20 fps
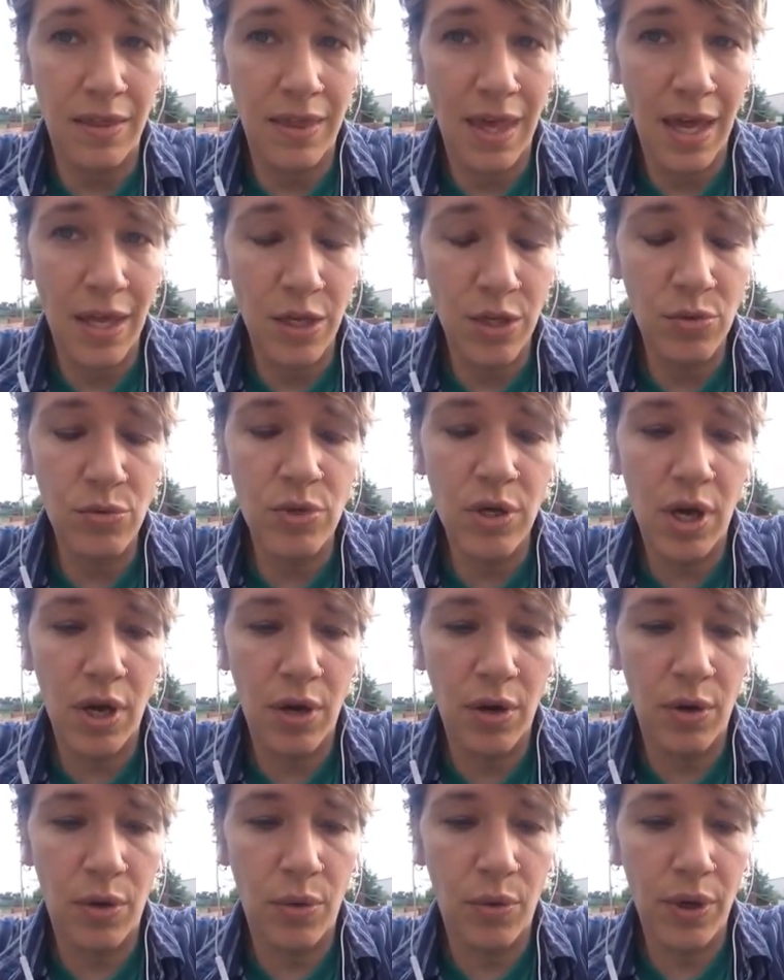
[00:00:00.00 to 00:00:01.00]
that you
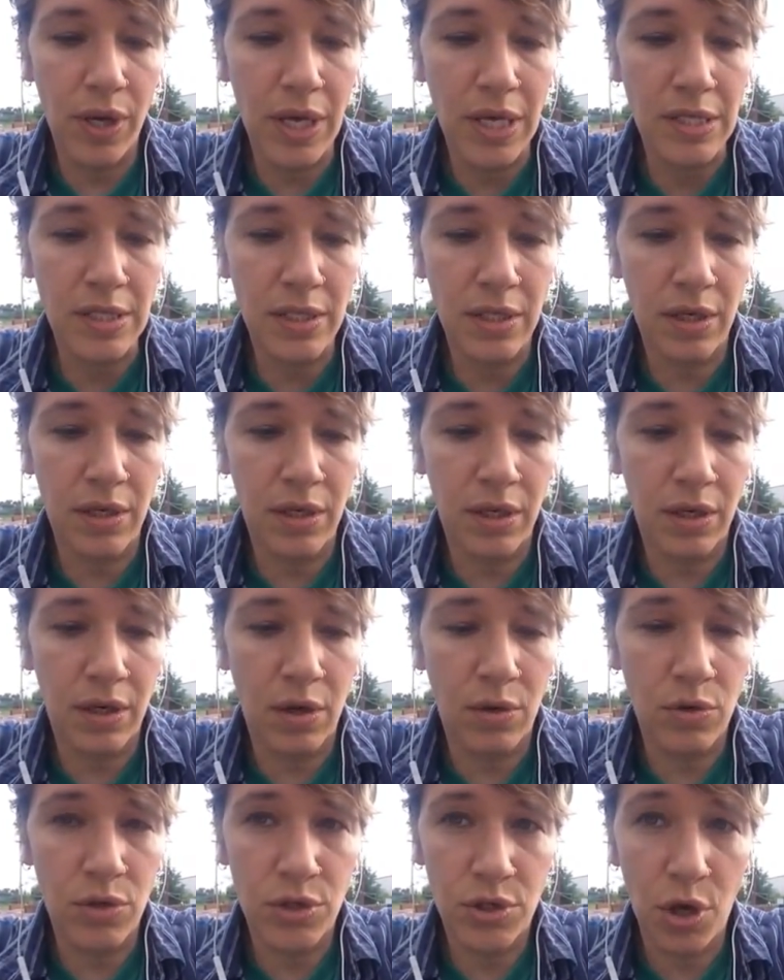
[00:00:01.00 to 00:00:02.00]
know it's going to
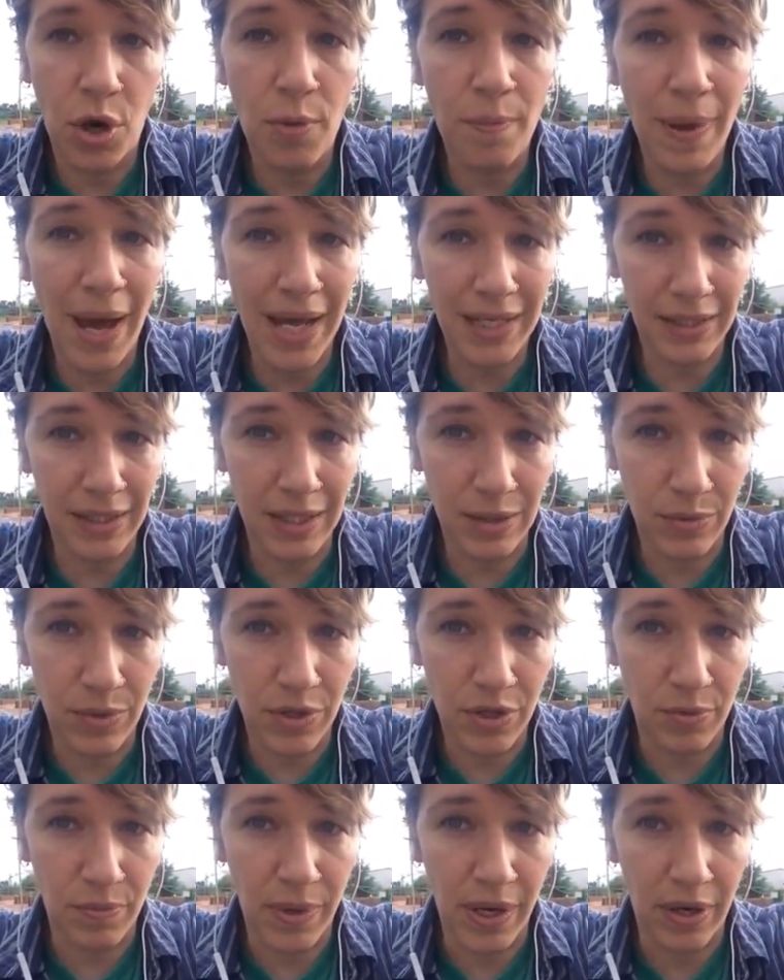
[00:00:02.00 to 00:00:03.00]
go so badly
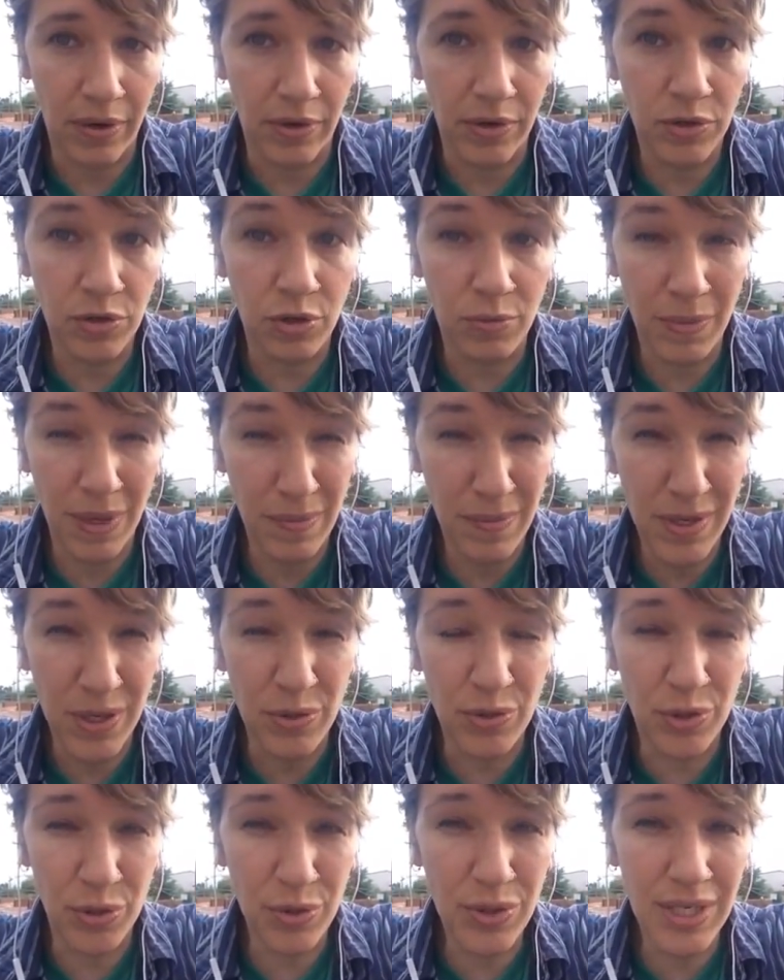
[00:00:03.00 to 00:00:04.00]
with your parents, or maybe
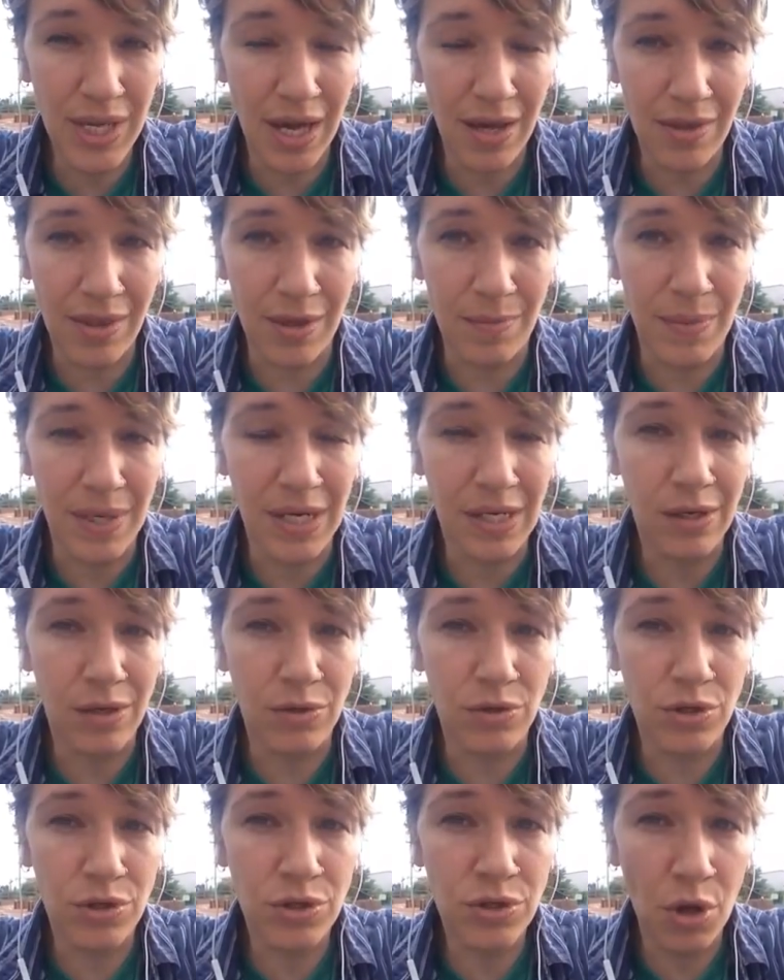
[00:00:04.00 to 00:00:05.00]
you do tell them and it
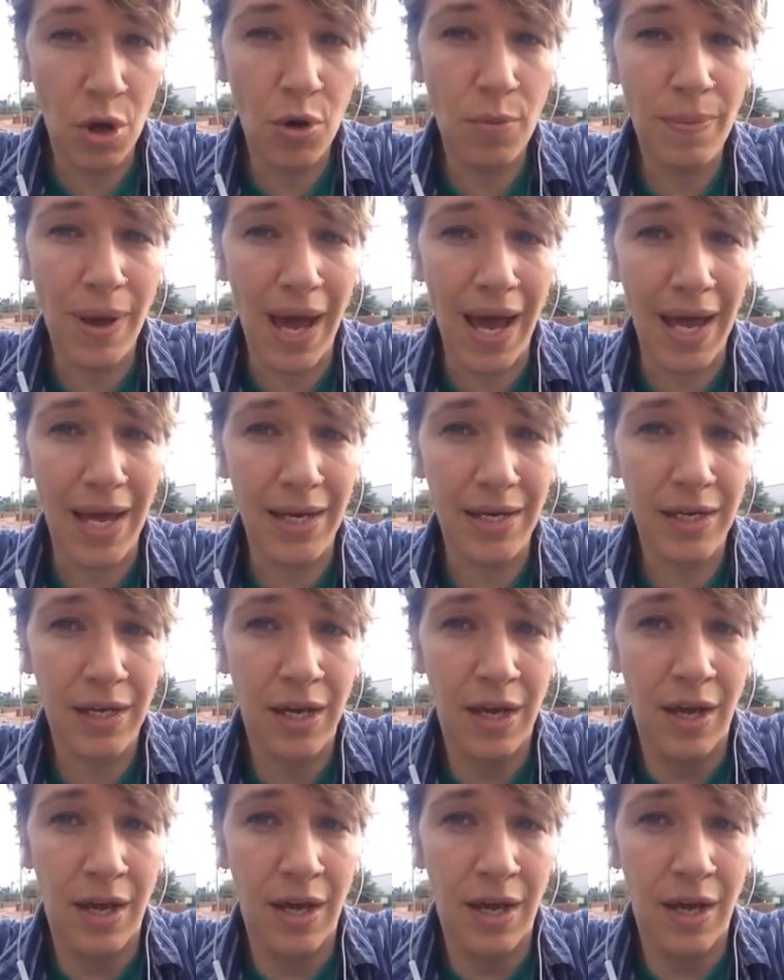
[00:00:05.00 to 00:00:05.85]
goes so bad